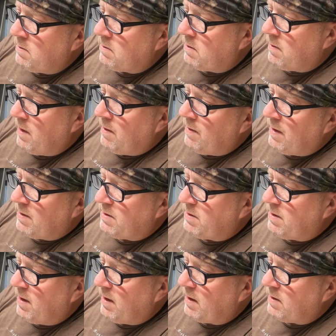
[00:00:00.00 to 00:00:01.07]
So right around
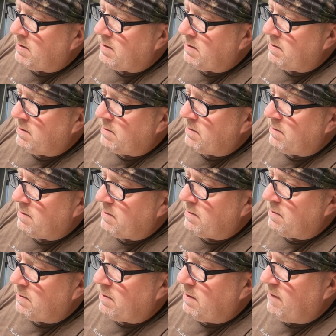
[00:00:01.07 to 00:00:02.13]
6
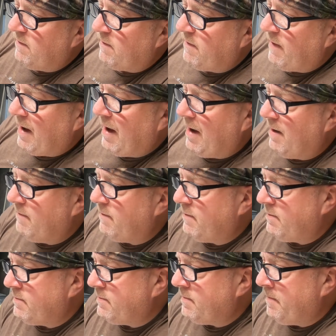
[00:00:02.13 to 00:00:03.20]
or even 5,
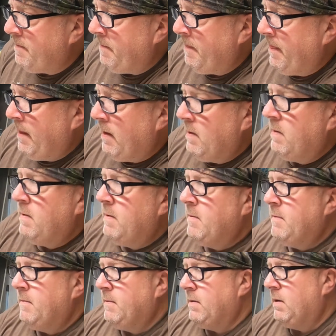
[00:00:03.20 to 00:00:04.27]

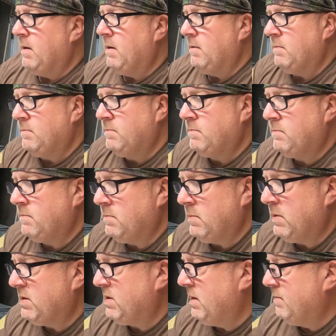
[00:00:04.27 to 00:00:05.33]
you know,
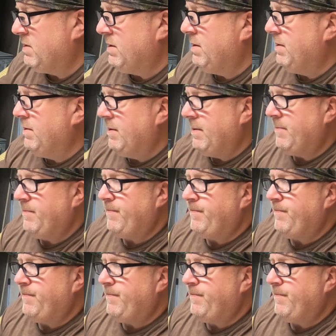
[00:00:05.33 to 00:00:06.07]
seems to do it.